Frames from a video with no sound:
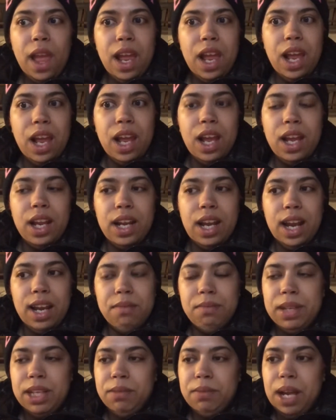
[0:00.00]
And
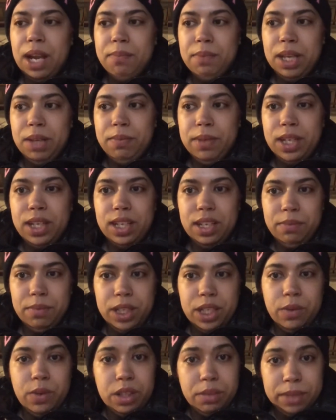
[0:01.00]
I may be
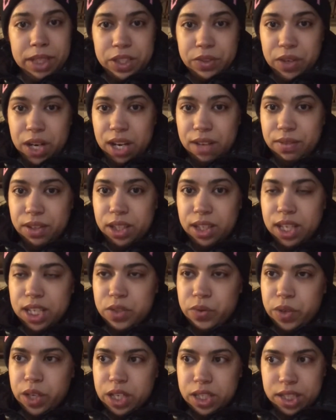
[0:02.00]
limited with my driving
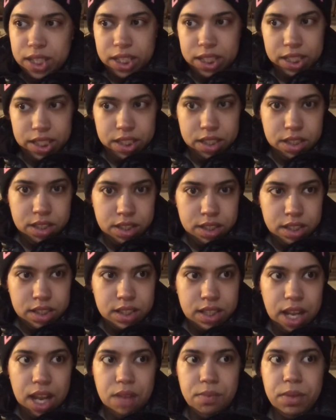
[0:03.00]
as far as like
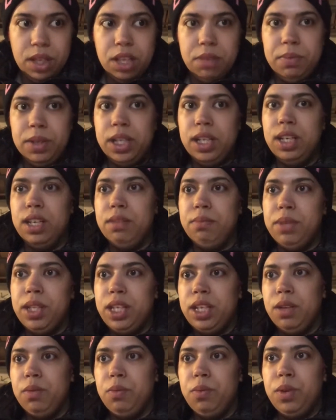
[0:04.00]
distances. I may be
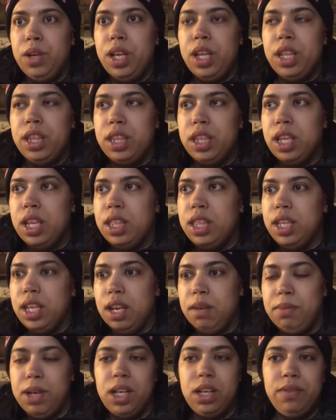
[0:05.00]
limited with
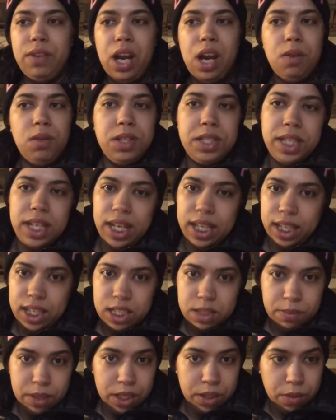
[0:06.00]
the amount of hours that I
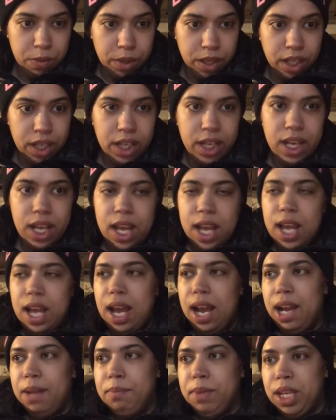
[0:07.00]
can spend awake.
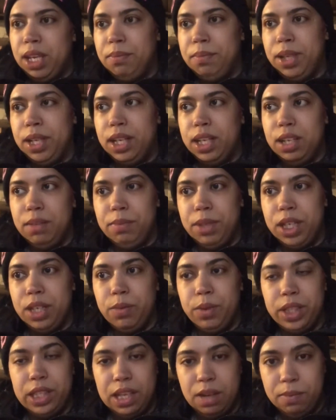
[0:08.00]
I may be
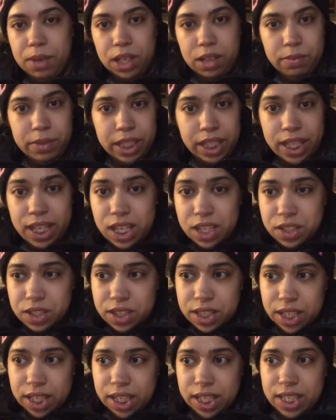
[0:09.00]
limited with the amount of
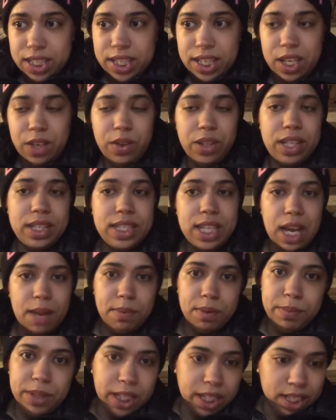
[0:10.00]
medications that I can take or the
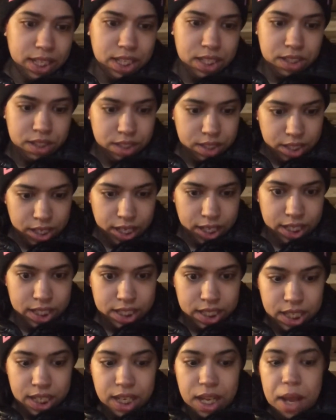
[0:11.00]
type of medications that I can
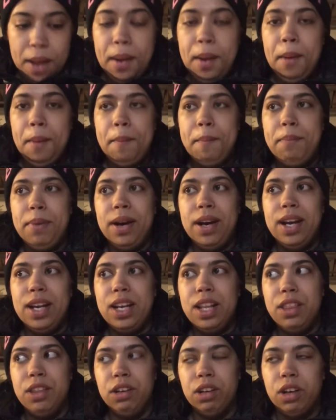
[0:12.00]
take.
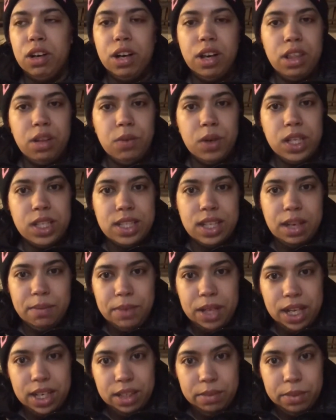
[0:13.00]
But there are other ways that
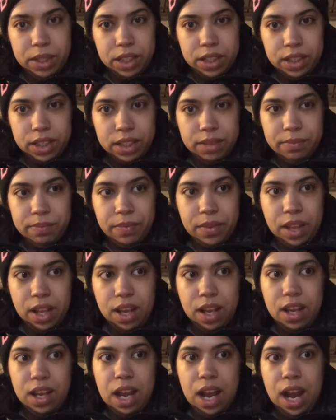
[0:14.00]
I'm not limited in.
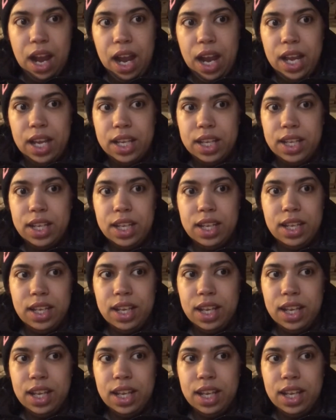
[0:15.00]
I